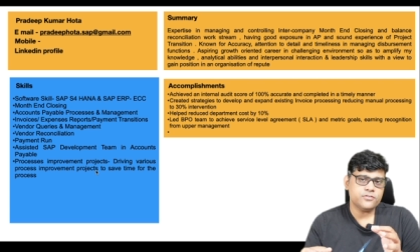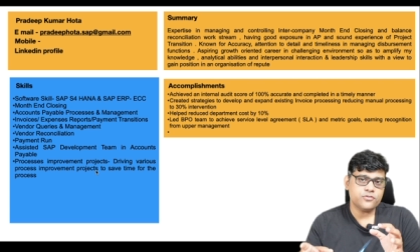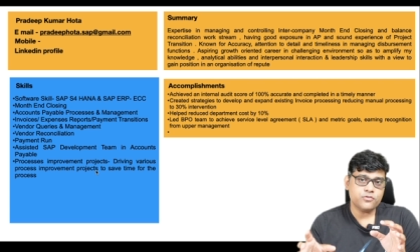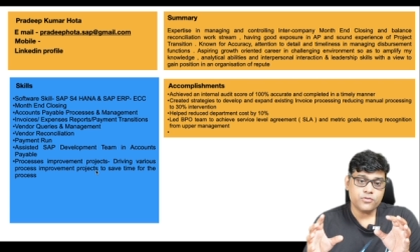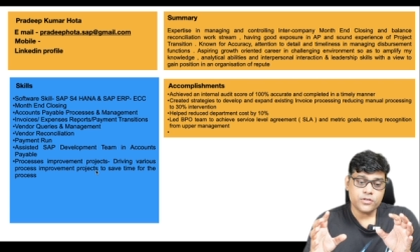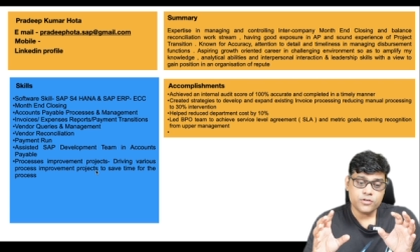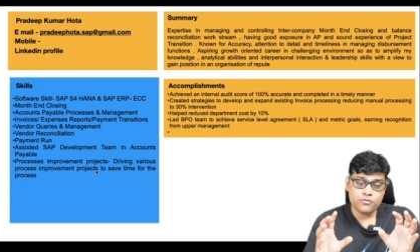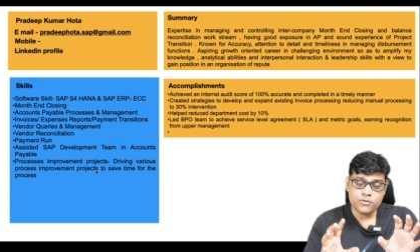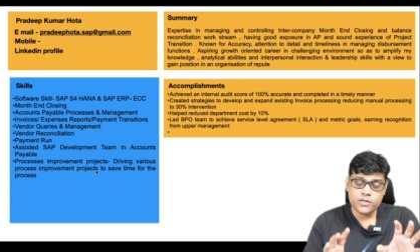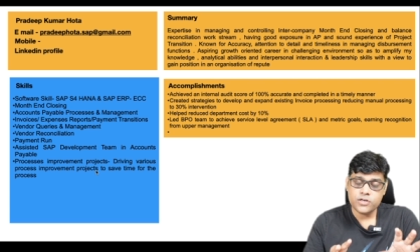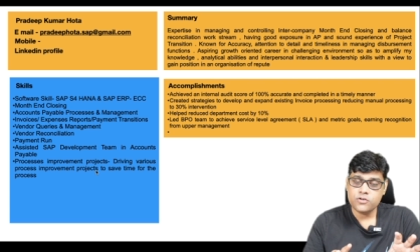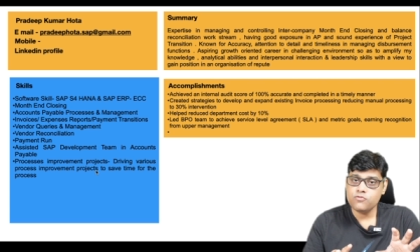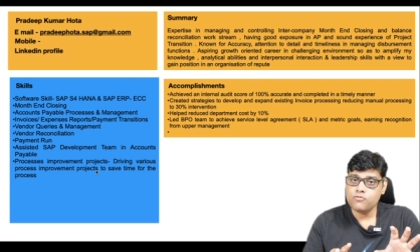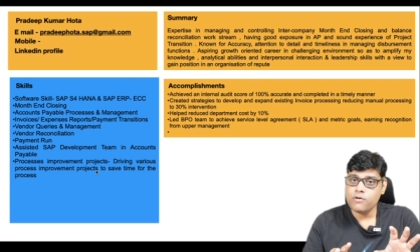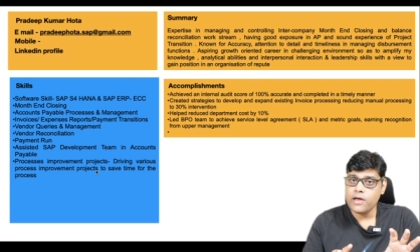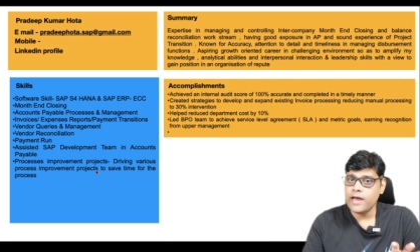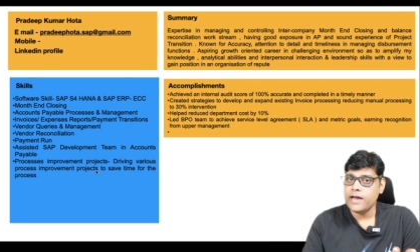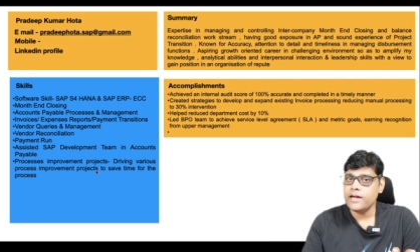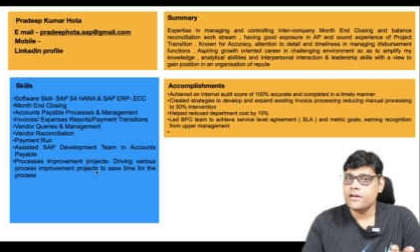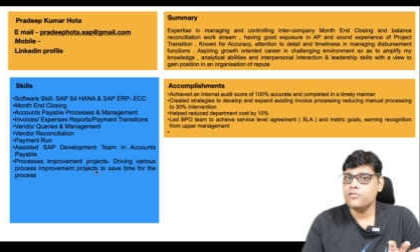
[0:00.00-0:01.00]
So you need
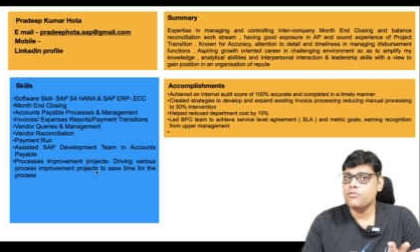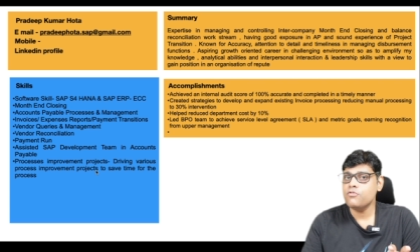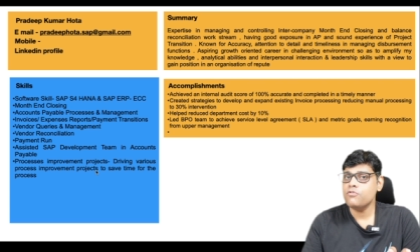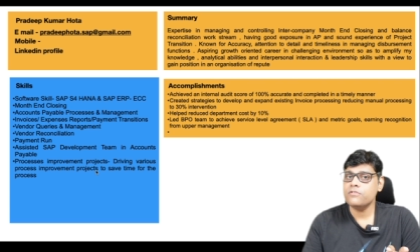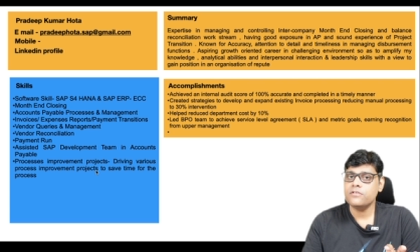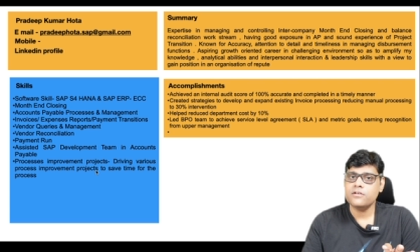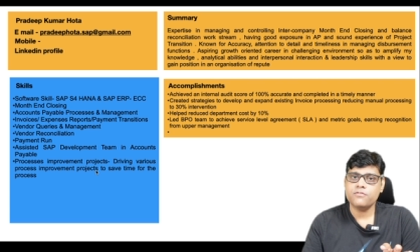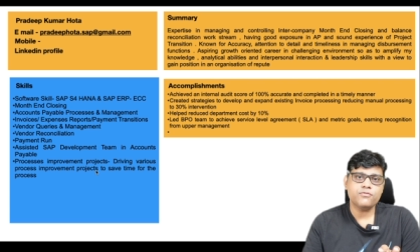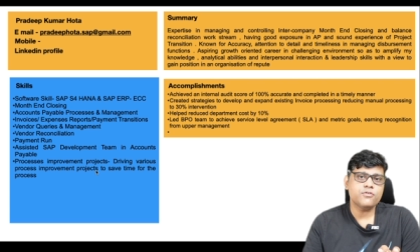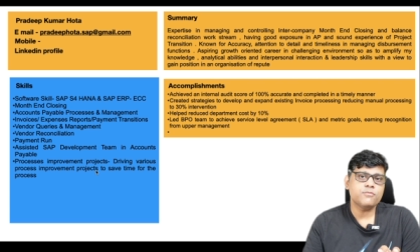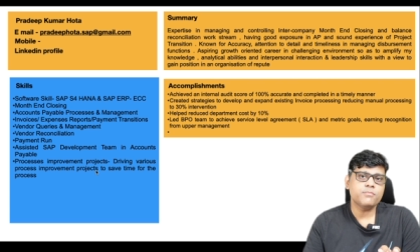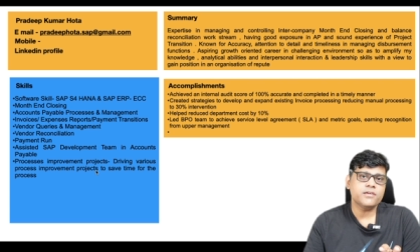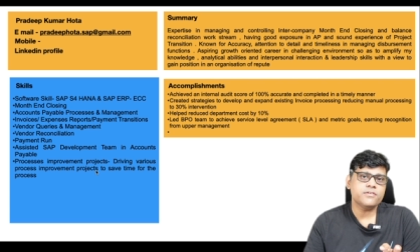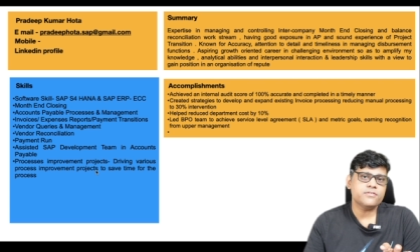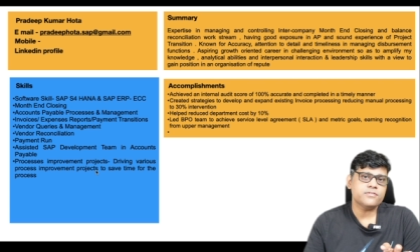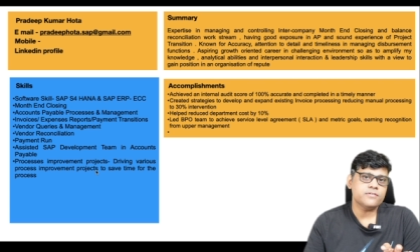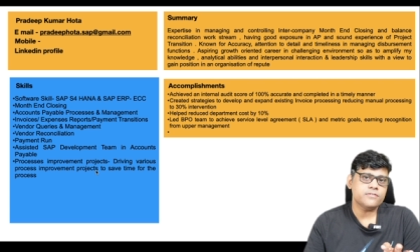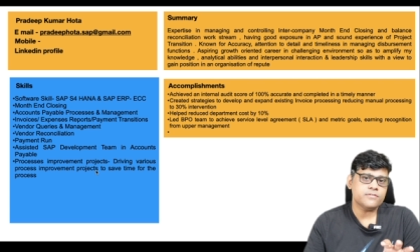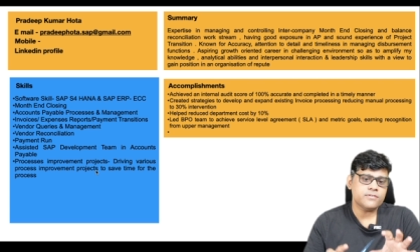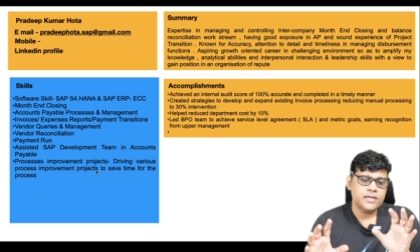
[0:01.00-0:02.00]
to add those
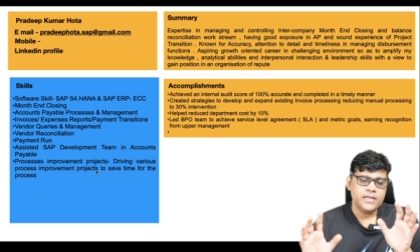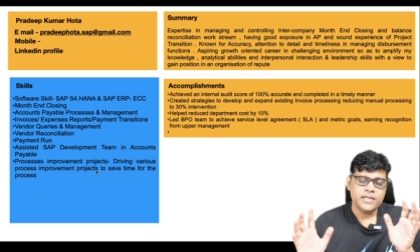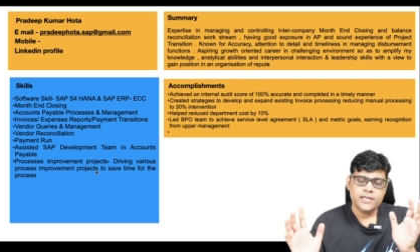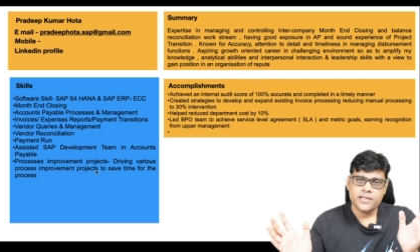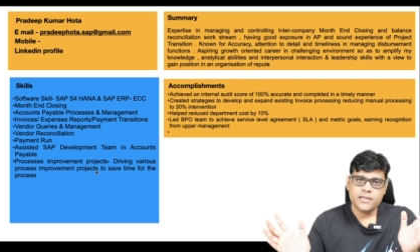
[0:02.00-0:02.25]
informations.